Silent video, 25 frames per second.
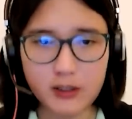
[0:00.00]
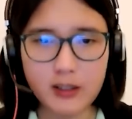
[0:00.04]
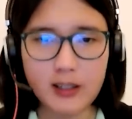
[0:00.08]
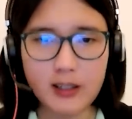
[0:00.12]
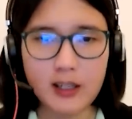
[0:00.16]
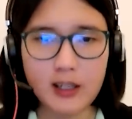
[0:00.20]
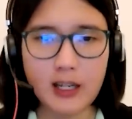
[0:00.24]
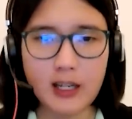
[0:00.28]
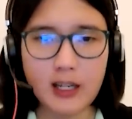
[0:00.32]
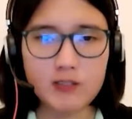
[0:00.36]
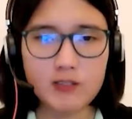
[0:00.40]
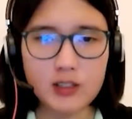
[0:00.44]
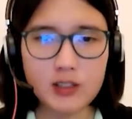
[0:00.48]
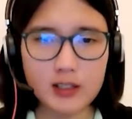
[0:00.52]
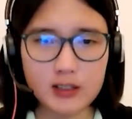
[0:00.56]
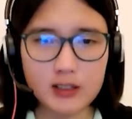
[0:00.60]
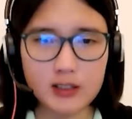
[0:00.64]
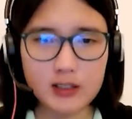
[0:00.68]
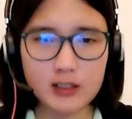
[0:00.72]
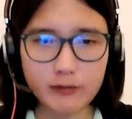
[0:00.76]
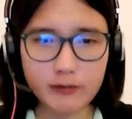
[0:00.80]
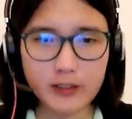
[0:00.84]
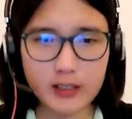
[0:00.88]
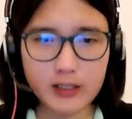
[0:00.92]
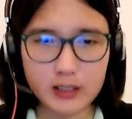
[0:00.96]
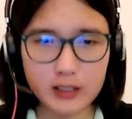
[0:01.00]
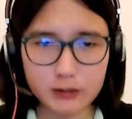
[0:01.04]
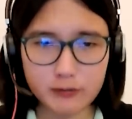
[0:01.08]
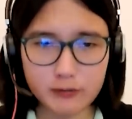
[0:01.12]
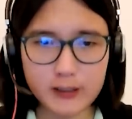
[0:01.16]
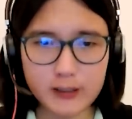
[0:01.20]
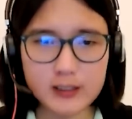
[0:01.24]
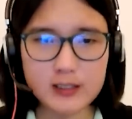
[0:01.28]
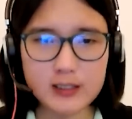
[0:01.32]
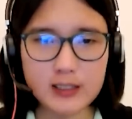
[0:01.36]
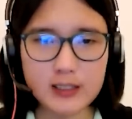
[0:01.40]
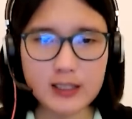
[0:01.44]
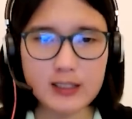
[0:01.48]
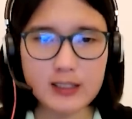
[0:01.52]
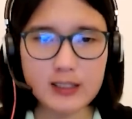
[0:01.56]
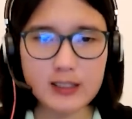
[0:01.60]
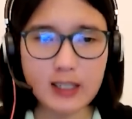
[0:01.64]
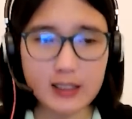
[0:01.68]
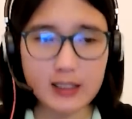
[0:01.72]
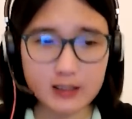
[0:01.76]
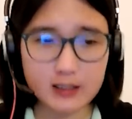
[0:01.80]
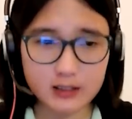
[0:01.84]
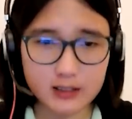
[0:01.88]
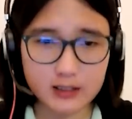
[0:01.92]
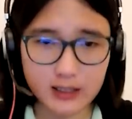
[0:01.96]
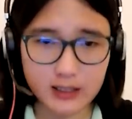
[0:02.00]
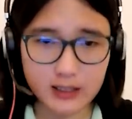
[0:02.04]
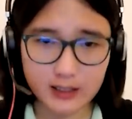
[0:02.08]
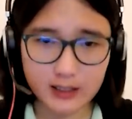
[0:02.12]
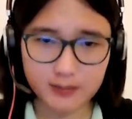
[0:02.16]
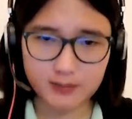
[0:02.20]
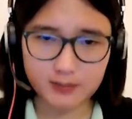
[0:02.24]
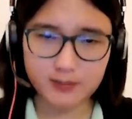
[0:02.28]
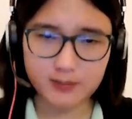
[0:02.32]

I'm going to finish with an analogy.